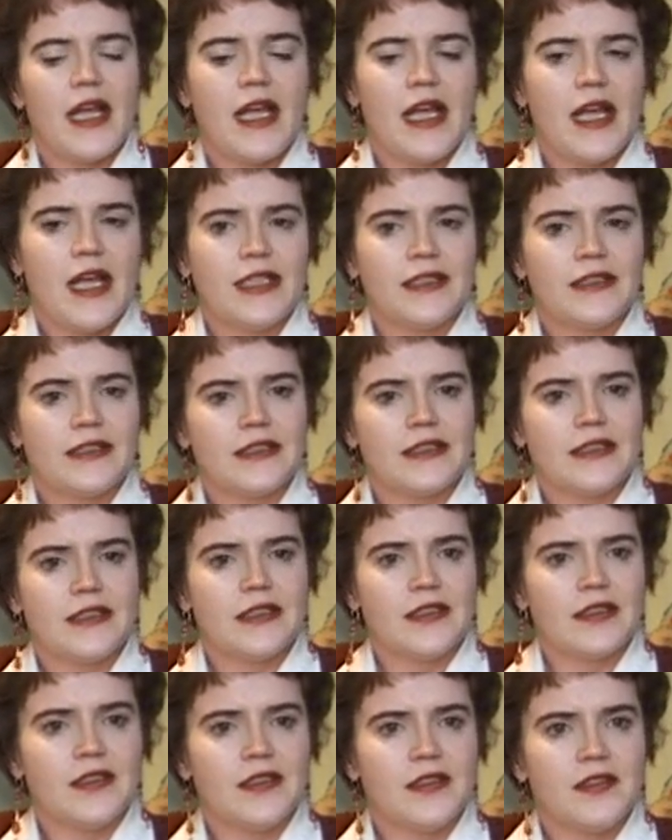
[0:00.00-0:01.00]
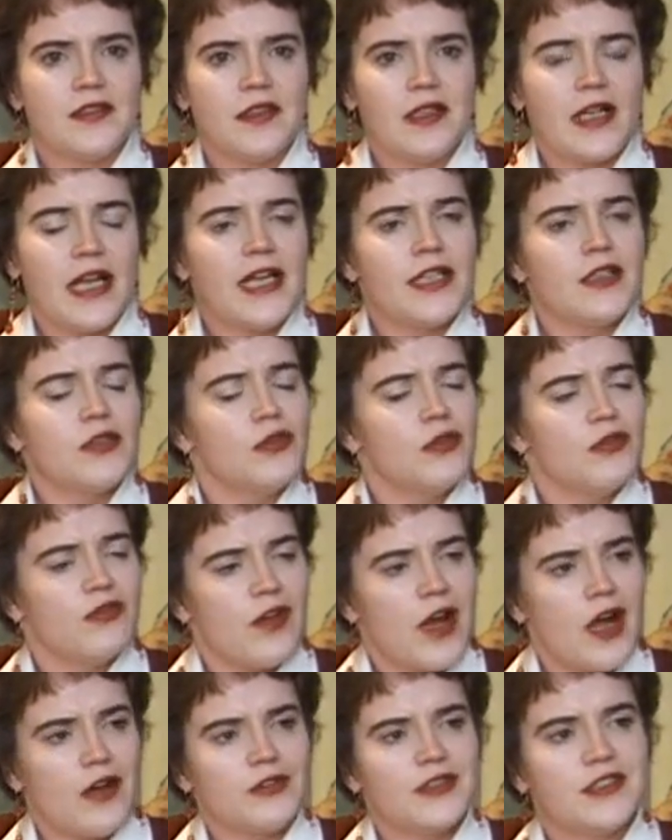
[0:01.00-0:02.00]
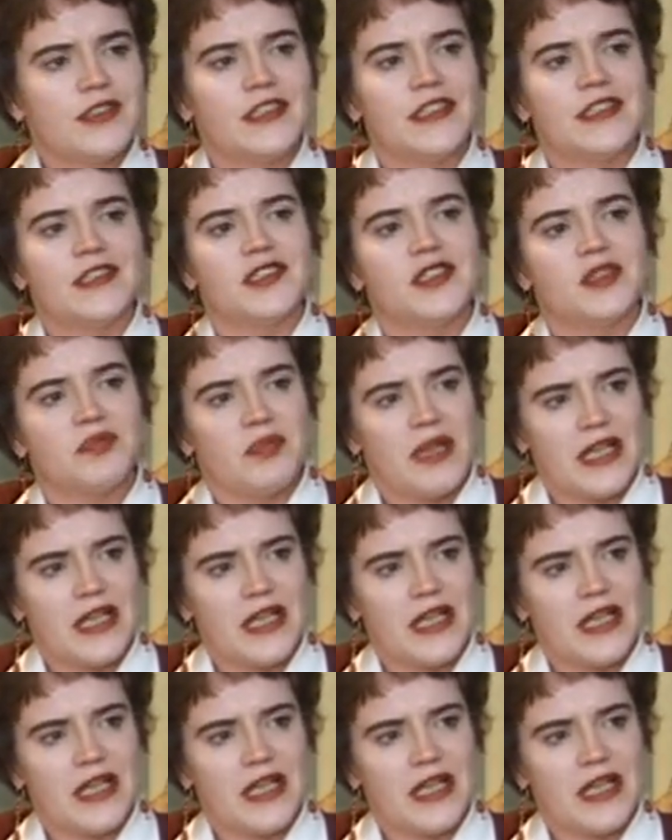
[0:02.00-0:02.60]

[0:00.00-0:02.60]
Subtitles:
And the lady who found these